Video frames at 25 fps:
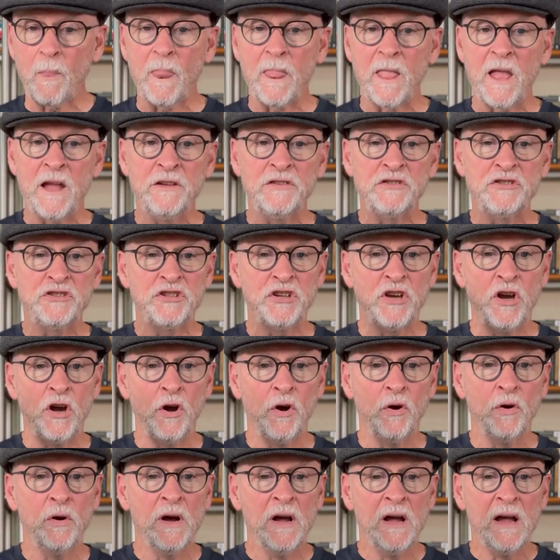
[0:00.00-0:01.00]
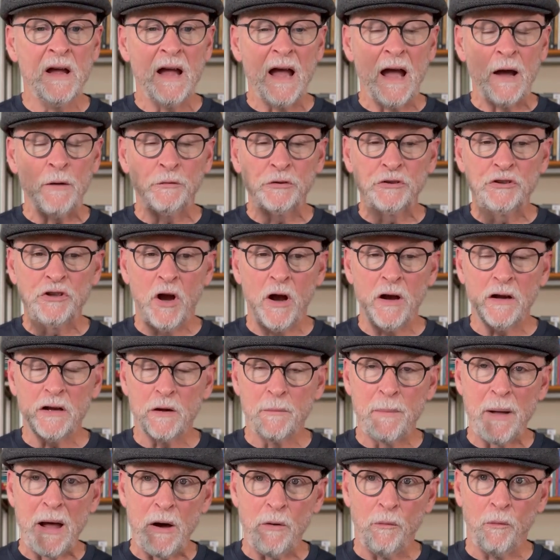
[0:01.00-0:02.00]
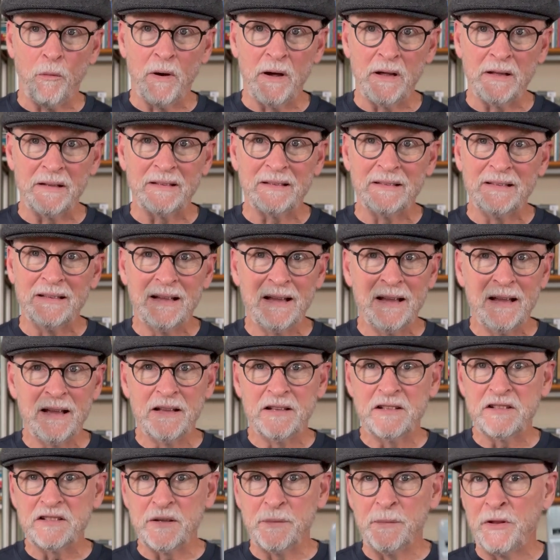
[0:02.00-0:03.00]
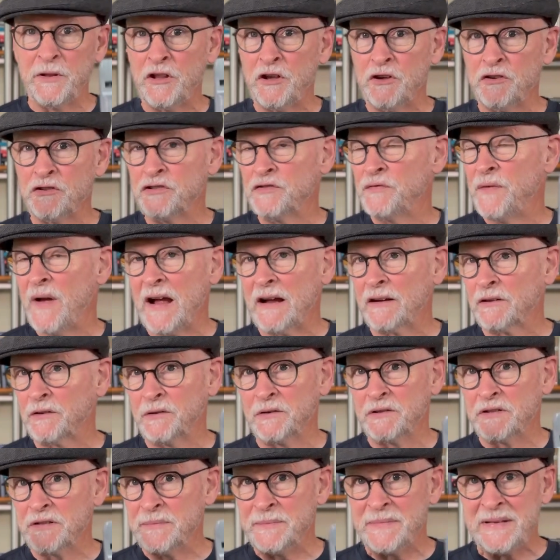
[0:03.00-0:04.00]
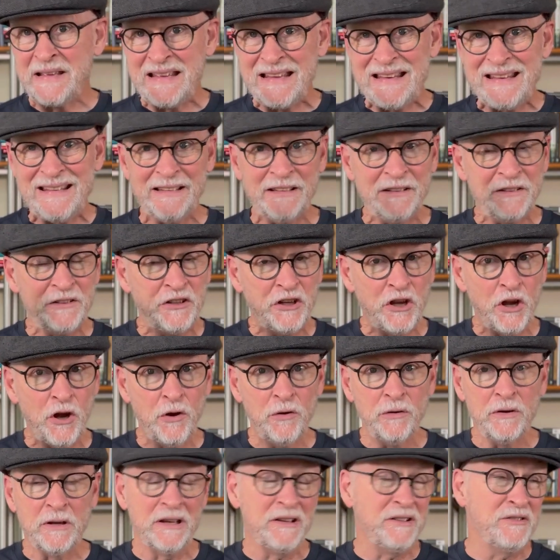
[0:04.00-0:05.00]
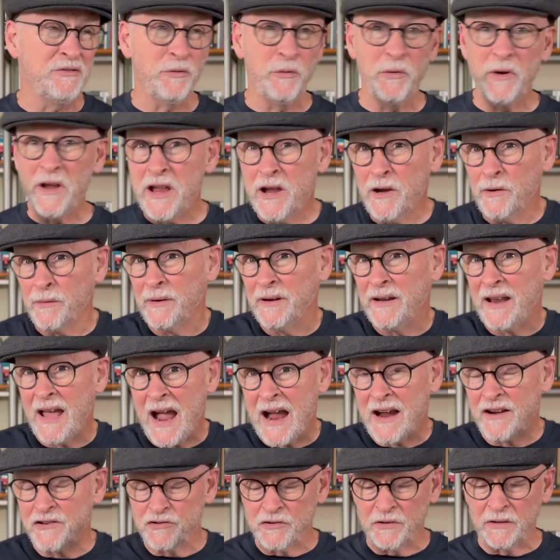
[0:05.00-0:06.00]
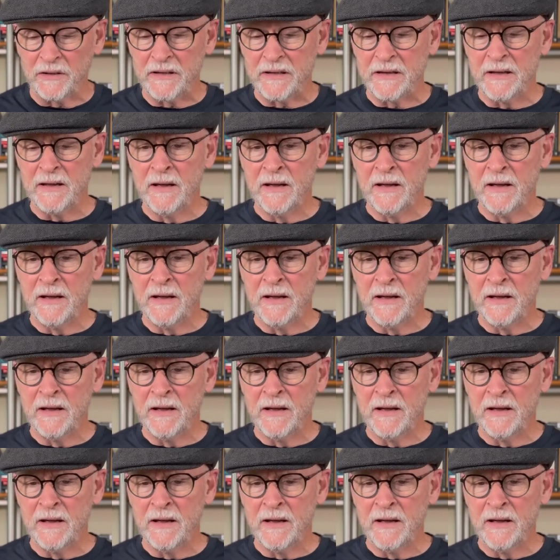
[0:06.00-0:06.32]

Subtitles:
And so I will talk about what some of those factors mean in tone, and you'll hear it actually.